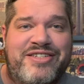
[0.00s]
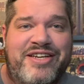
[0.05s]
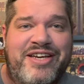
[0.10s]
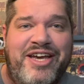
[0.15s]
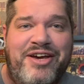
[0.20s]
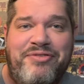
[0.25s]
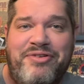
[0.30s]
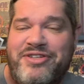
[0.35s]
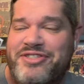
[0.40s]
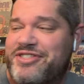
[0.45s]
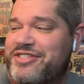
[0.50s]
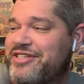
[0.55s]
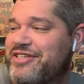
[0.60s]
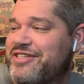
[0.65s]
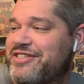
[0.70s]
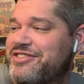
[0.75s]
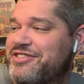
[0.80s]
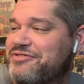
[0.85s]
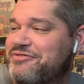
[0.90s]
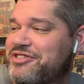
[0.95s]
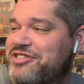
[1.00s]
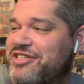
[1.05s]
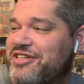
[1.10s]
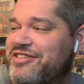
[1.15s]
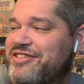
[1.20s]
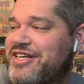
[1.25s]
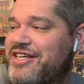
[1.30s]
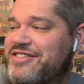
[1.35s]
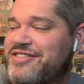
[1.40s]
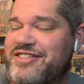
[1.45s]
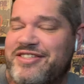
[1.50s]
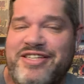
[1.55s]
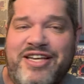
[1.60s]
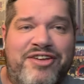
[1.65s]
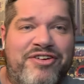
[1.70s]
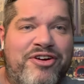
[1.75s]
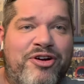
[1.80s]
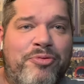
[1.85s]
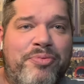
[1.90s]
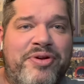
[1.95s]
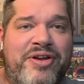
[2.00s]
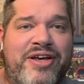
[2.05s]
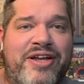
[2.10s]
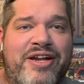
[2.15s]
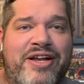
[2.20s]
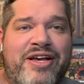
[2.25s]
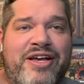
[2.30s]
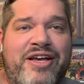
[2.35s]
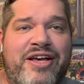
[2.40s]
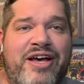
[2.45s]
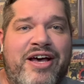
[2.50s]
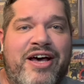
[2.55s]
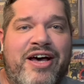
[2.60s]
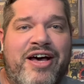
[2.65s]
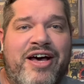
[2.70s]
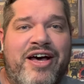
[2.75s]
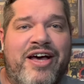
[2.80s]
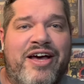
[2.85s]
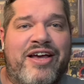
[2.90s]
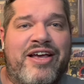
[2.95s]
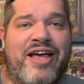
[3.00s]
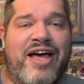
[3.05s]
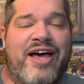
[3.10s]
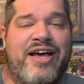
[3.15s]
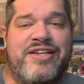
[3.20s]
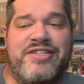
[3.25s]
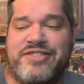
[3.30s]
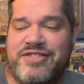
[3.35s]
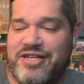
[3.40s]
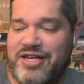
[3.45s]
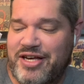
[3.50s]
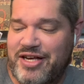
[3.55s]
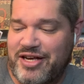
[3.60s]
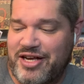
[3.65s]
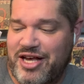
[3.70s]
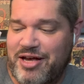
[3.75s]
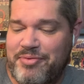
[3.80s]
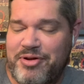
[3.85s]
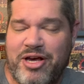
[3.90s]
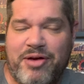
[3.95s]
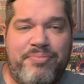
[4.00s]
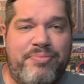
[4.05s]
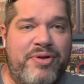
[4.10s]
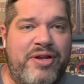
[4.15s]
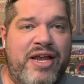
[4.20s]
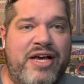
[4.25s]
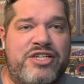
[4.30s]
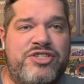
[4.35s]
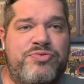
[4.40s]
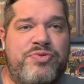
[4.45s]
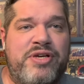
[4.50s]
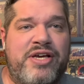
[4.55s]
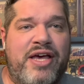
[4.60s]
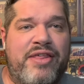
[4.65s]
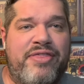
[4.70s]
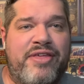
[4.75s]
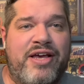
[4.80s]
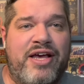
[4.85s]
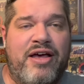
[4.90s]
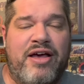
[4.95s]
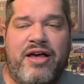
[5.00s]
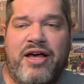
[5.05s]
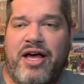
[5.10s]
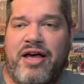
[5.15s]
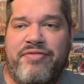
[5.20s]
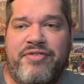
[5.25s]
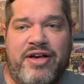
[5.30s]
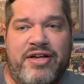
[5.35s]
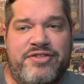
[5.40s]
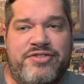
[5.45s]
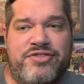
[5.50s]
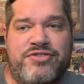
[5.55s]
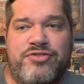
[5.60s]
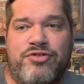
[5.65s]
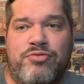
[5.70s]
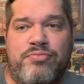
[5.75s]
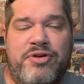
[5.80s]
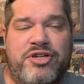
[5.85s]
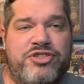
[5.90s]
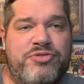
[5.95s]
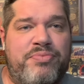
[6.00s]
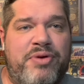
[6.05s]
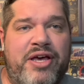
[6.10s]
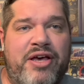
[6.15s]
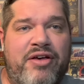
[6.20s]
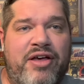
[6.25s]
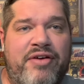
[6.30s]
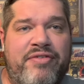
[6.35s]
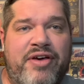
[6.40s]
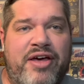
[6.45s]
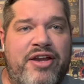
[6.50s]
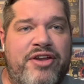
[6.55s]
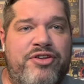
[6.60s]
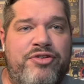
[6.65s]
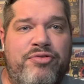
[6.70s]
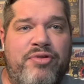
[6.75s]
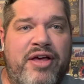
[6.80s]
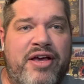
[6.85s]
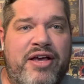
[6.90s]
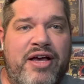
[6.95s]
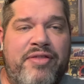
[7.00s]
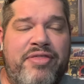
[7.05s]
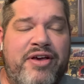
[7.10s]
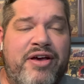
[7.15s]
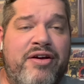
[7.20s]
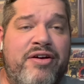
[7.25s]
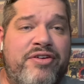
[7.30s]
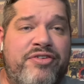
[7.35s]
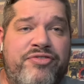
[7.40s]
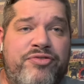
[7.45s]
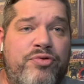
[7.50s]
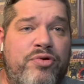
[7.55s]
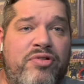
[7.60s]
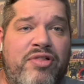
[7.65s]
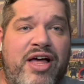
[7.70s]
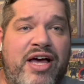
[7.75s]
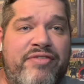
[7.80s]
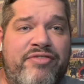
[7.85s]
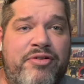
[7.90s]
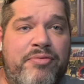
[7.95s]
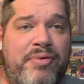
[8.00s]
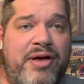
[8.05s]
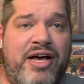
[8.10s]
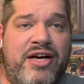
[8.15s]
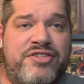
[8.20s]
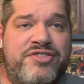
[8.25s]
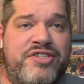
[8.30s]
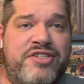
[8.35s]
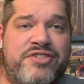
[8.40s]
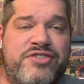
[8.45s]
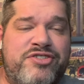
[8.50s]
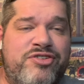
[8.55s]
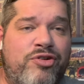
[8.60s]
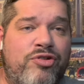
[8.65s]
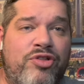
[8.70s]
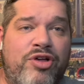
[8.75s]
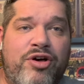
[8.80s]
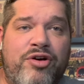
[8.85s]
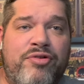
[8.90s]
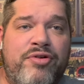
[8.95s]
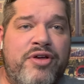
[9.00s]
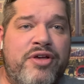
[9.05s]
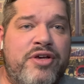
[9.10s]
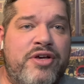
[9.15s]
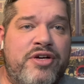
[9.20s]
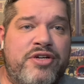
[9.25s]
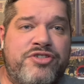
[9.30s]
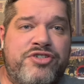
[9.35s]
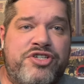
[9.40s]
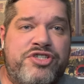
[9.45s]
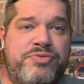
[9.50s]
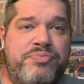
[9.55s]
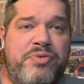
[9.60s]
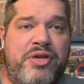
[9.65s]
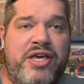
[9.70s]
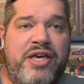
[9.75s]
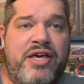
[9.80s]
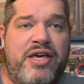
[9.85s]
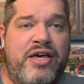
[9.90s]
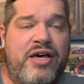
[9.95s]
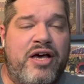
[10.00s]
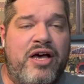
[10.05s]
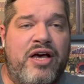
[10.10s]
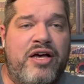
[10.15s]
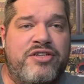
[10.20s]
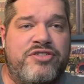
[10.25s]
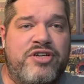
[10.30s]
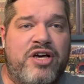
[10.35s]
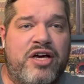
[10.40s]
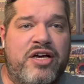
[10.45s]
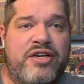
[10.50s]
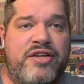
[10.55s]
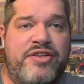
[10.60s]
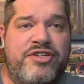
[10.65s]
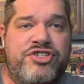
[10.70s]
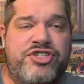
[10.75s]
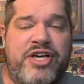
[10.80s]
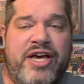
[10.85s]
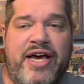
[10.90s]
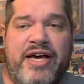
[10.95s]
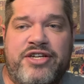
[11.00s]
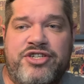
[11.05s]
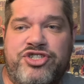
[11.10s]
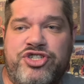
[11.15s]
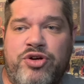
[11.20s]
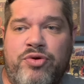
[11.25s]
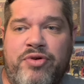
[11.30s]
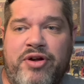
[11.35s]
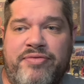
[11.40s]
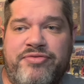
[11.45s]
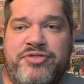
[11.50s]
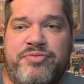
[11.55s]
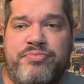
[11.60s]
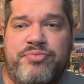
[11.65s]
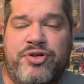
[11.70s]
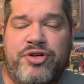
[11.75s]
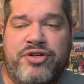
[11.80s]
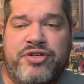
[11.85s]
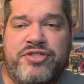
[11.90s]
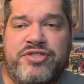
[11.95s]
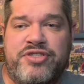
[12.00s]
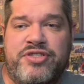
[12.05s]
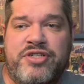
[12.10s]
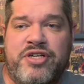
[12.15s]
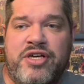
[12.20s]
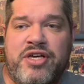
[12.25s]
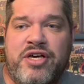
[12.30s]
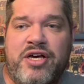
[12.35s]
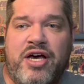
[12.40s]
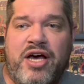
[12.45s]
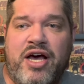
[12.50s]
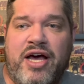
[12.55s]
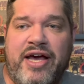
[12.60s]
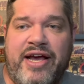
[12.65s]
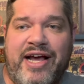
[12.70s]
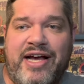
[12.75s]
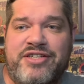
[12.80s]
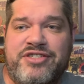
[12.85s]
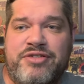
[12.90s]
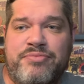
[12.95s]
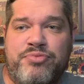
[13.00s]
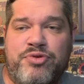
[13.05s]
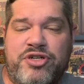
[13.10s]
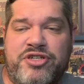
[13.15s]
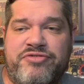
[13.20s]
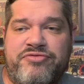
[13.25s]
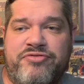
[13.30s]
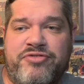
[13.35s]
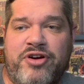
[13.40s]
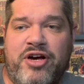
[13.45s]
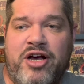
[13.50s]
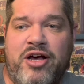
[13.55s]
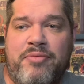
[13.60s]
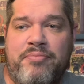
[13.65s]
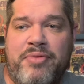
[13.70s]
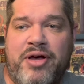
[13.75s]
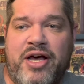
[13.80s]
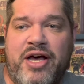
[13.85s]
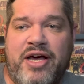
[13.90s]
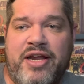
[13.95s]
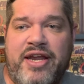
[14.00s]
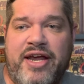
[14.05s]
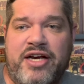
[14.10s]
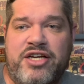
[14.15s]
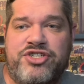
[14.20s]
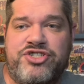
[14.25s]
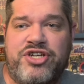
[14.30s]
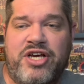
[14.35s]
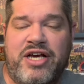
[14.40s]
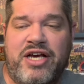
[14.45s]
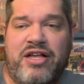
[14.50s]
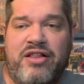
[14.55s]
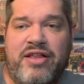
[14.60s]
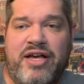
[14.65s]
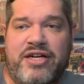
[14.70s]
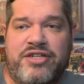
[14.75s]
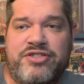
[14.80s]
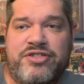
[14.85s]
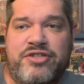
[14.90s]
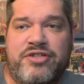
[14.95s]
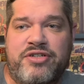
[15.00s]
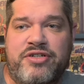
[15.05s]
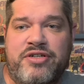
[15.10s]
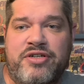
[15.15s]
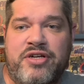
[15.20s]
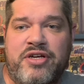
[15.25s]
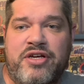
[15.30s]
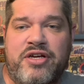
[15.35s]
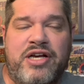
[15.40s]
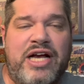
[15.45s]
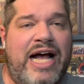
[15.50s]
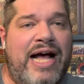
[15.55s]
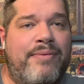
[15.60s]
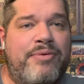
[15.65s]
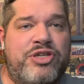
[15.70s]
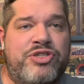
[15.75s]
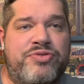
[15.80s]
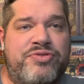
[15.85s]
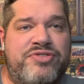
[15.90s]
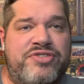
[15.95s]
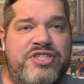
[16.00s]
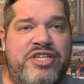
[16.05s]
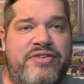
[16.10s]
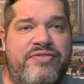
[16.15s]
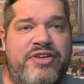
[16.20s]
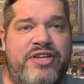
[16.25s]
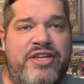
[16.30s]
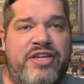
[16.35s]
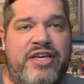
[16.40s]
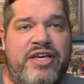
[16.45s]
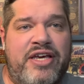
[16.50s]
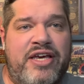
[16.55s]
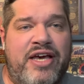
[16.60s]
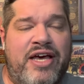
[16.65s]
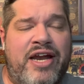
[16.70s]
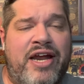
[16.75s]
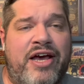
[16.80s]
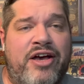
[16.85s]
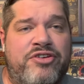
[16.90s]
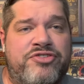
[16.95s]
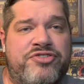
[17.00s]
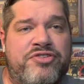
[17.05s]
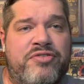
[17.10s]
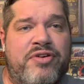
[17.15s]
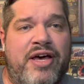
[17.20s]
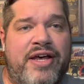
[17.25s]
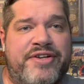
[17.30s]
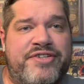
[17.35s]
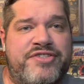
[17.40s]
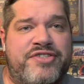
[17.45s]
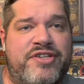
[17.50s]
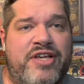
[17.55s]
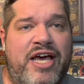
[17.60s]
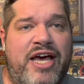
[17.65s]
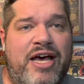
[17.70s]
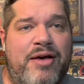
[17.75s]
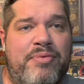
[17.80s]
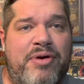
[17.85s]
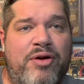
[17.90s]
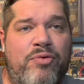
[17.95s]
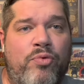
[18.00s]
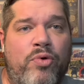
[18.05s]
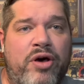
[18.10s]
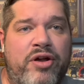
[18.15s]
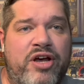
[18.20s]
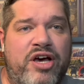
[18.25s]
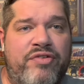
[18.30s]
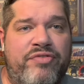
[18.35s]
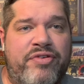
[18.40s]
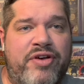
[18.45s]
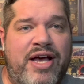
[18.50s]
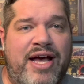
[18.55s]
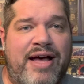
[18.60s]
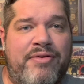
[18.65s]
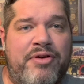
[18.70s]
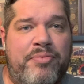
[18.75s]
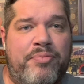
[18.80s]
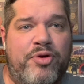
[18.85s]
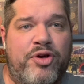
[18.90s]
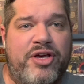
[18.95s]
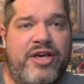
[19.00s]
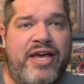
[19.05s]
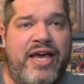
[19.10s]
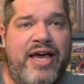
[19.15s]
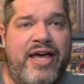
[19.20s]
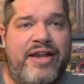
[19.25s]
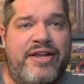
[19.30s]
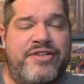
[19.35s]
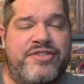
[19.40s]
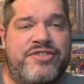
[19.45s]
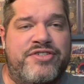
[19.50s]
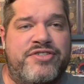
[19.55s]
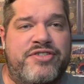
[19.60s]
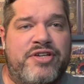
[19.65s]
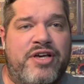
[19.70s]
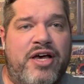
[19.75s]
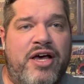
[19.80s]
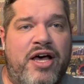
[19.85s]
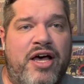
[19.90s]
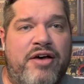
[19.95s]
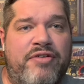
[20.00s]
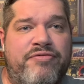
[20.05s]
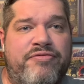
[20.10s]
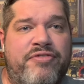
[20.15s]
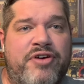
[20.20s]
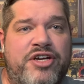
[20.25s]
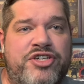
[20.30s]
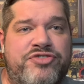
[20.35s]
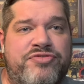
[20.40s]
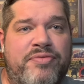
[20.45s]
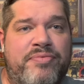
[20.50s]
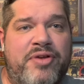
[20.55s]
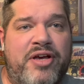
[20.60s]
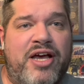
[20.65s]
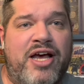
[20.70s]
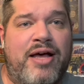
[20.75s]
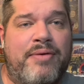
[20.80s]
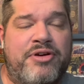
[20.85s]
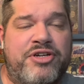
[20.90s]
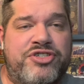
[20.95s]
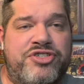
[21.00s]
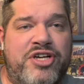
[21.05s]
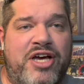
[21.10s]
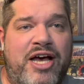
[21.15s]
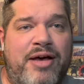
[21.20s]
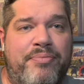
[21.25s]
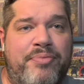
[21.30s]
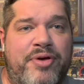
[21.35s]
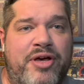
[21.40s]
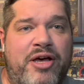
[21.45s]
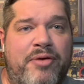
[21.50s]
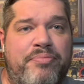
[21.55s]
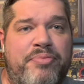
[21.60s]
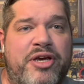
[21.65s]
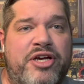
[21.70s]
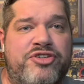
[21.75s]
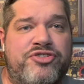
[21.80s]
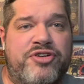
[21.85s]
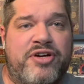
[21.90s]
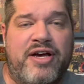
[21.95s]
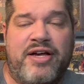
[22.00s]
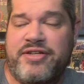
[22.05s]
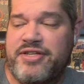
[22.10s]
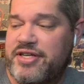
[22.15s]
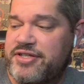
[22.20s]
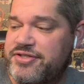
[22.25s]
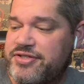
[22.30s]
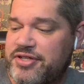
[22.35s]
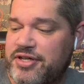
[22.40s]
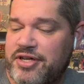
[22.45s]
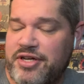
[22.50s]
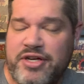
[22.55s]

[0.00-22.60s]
I can't wait to reach out to Tessa and tell her I opened it. Guys, coming up next week, I think I've got so much mail. I've got to do I think I'm going to just do a live unboxing solo. Just me talking to the chat, showing up some books. I got some books from Next Gen Collector, Comics with Stevie D, and I also got a slab I won off Comic Book Cannons fresh from the comic shop picture contest.